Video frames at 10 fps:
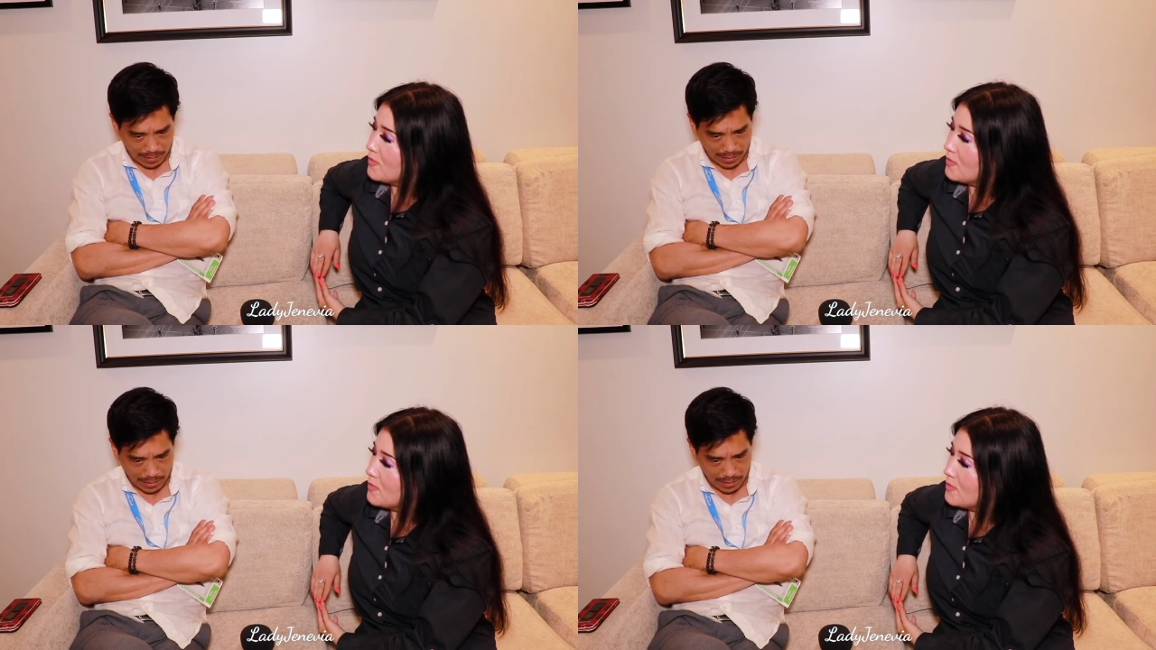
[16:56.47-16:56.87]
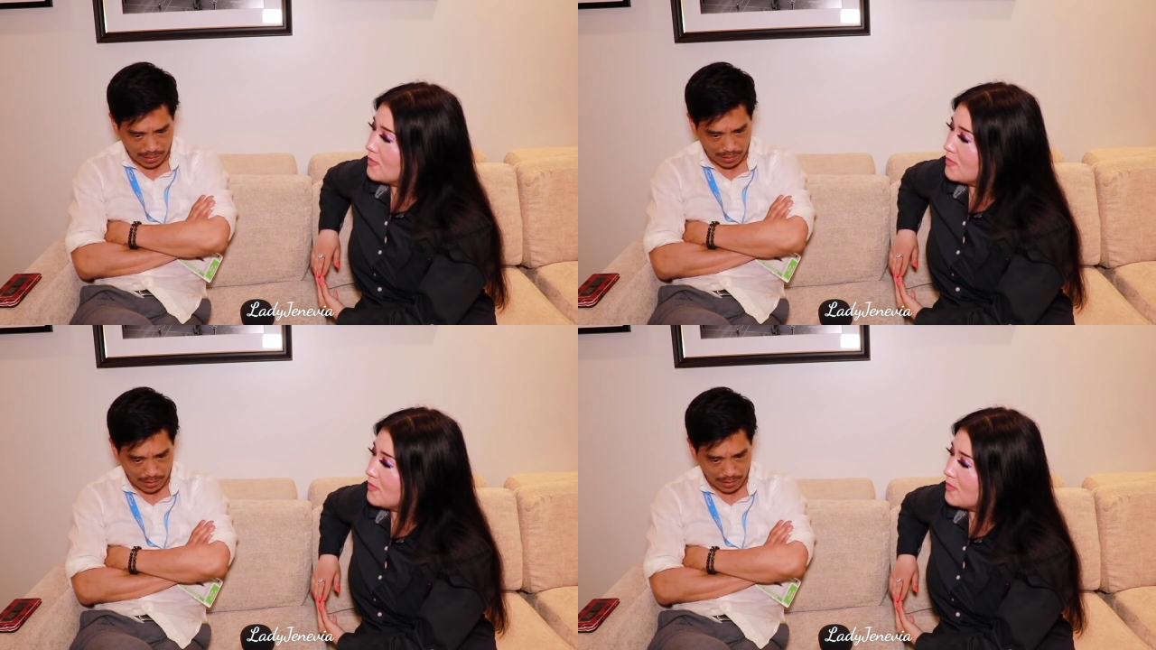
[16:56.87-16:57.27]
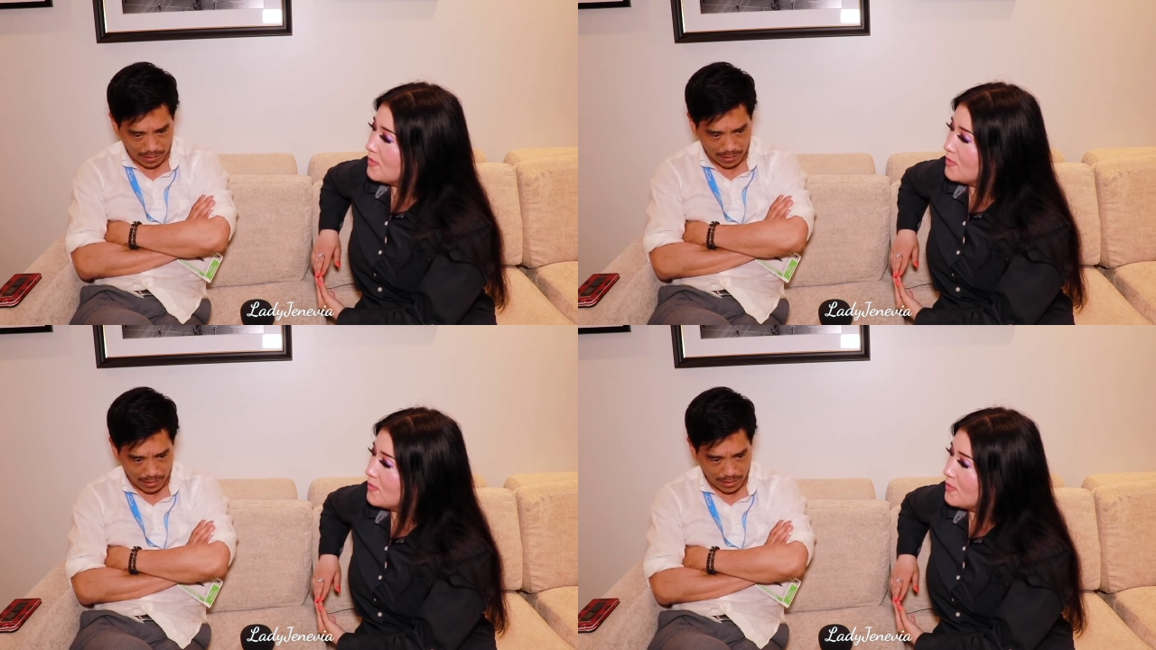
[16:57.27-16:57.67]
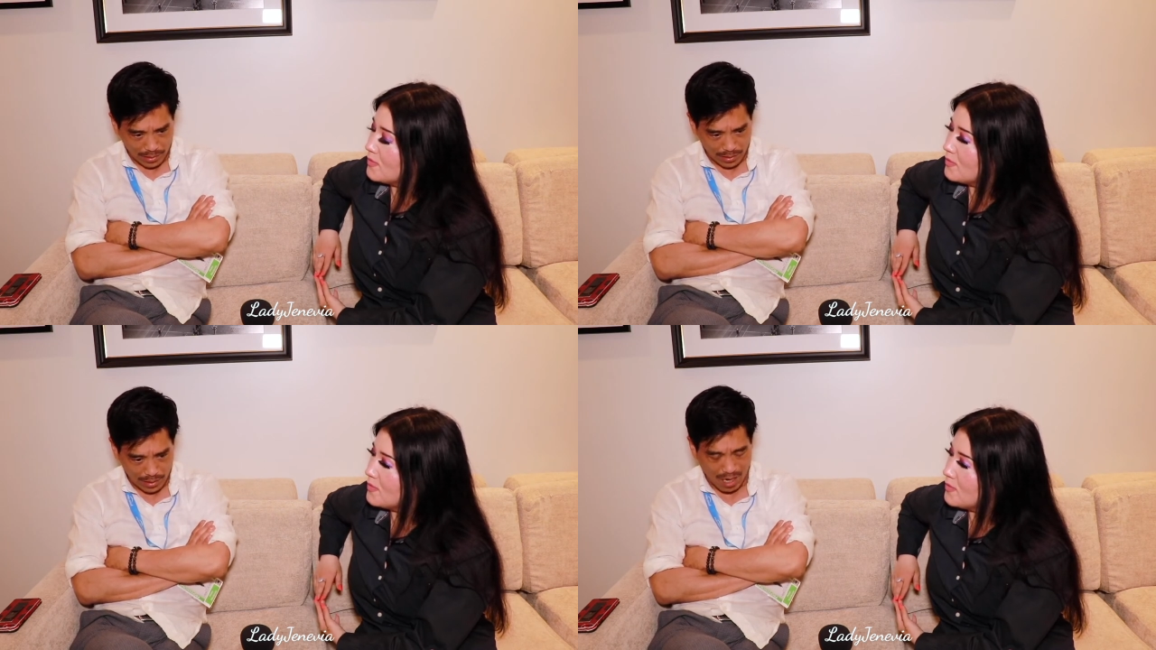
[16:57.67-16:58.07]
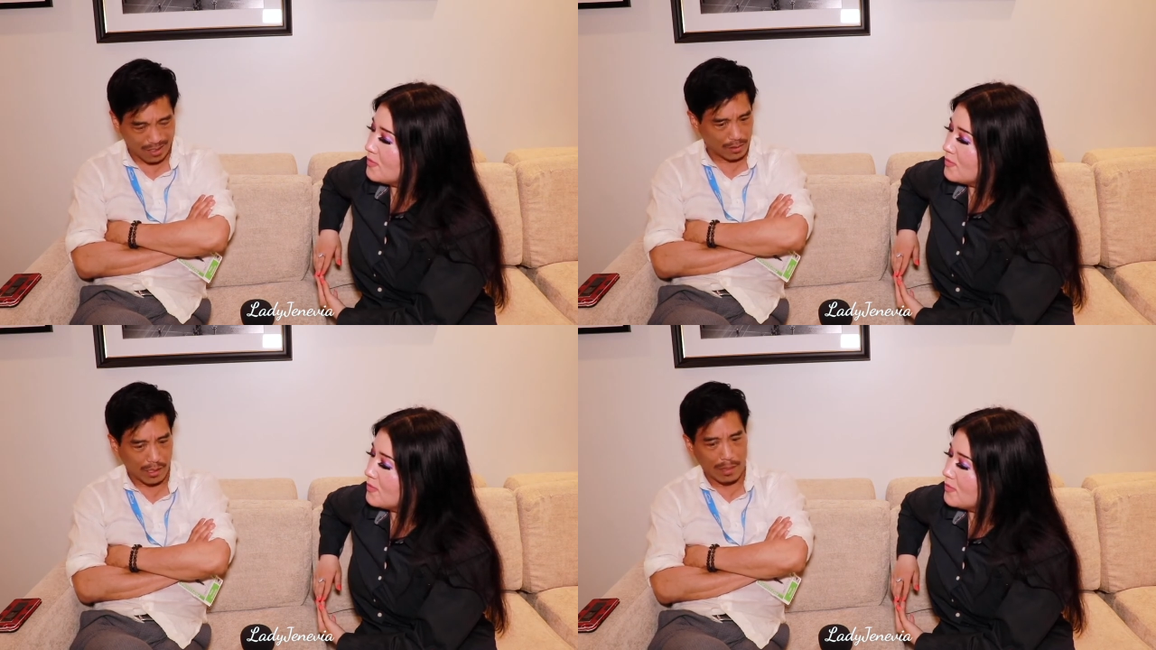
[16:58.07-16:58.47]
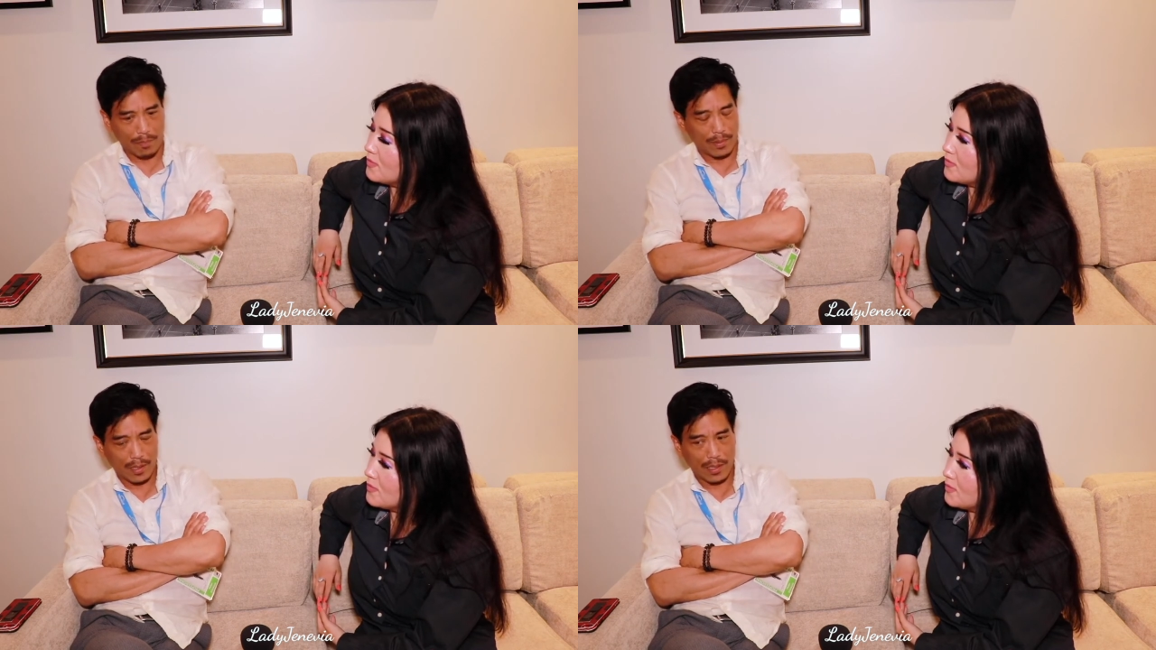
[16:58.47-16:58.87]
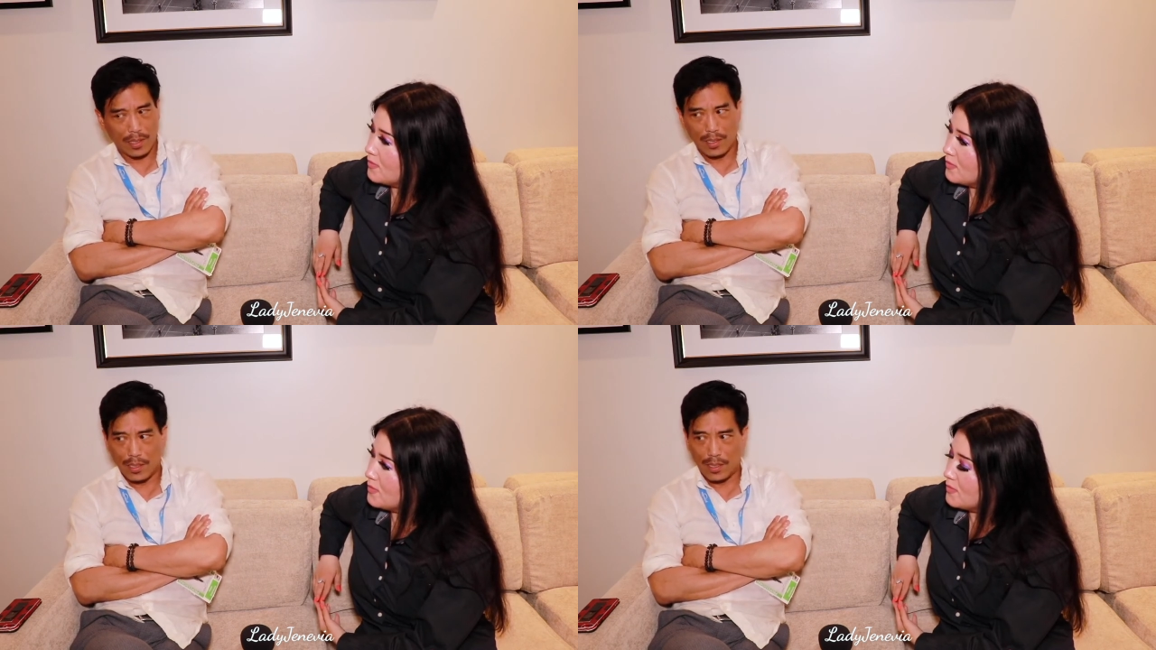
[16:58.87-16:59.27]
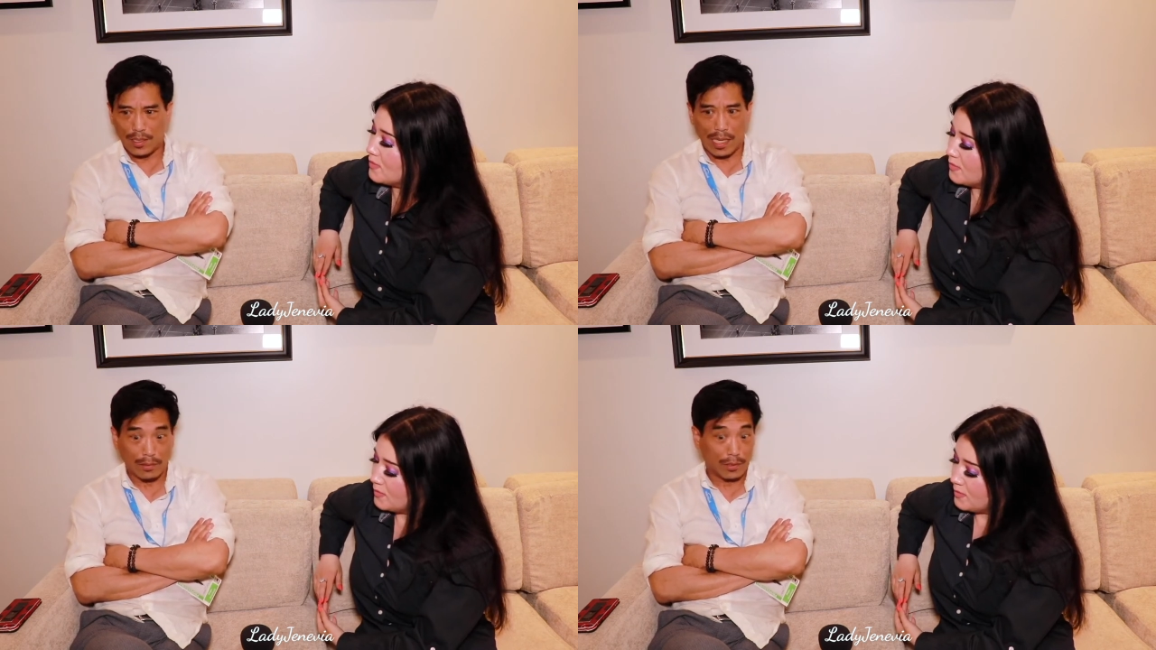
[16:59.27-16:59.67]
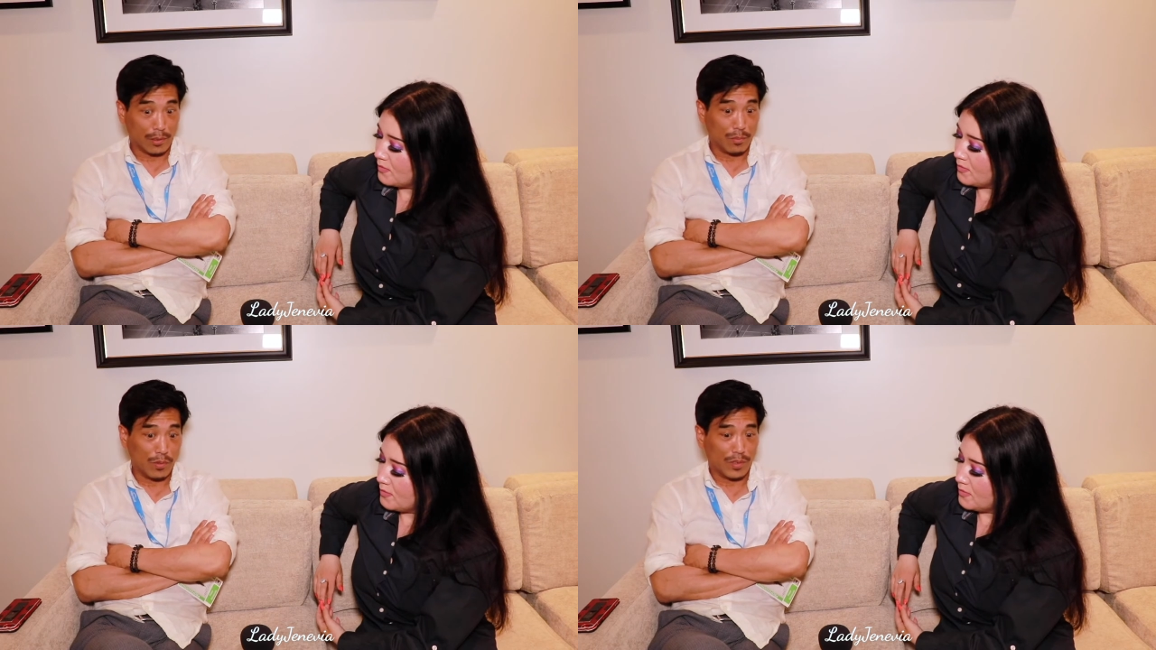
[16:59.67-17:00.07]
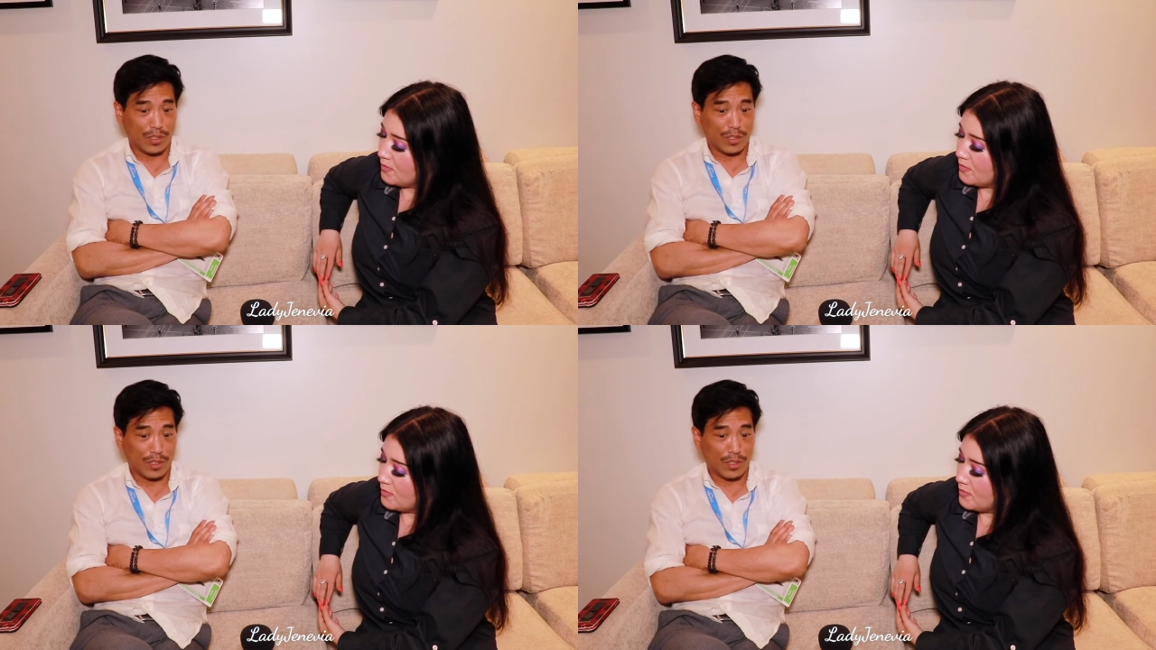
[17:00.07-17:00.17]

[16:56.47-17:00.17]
Speaker 1: The the uh, the archetype is out there in movies.